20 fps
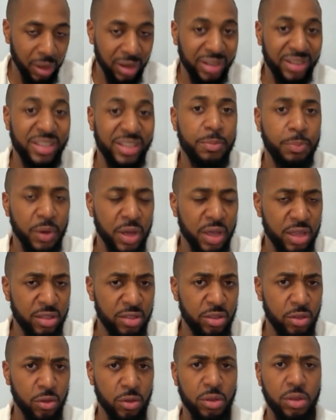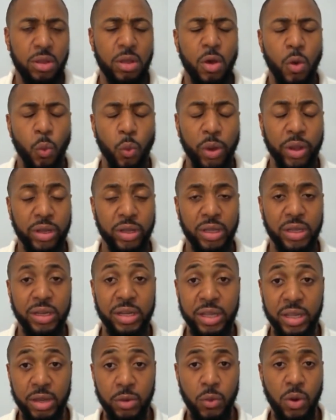deeper issues with
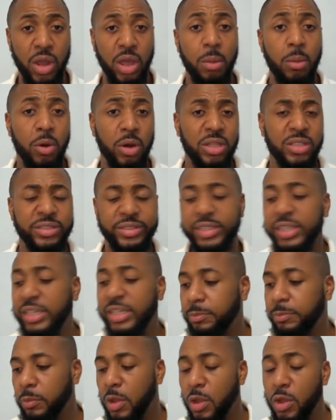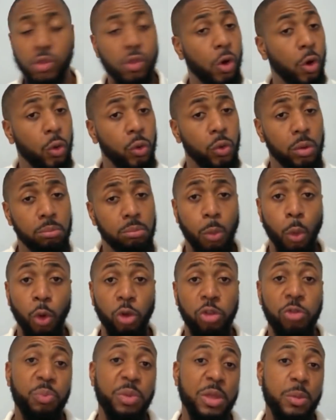the Reggae Boyz team. Now,
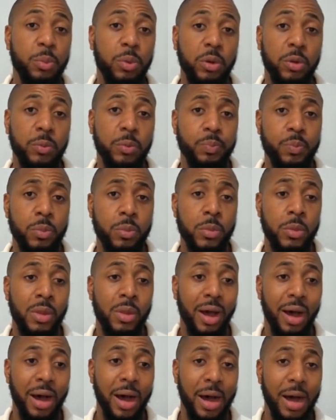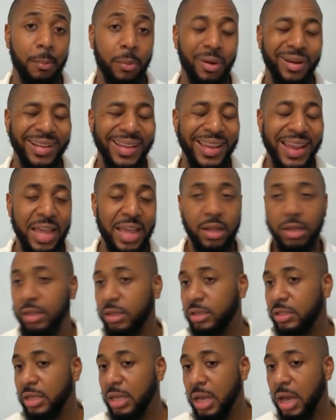most people are
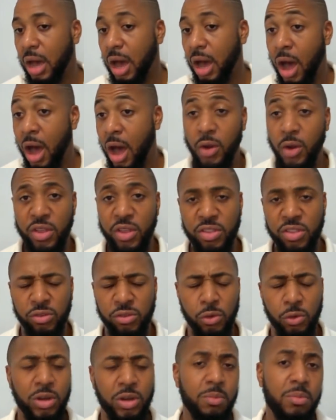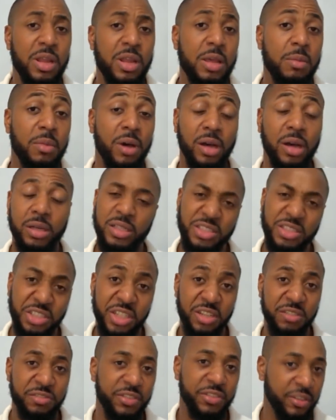likely always throwing the blame on the
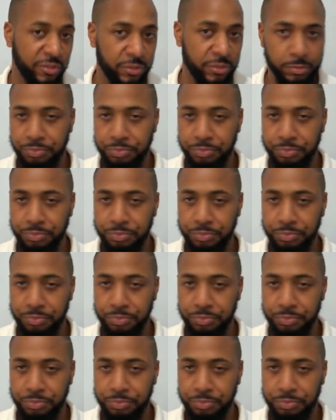JFF,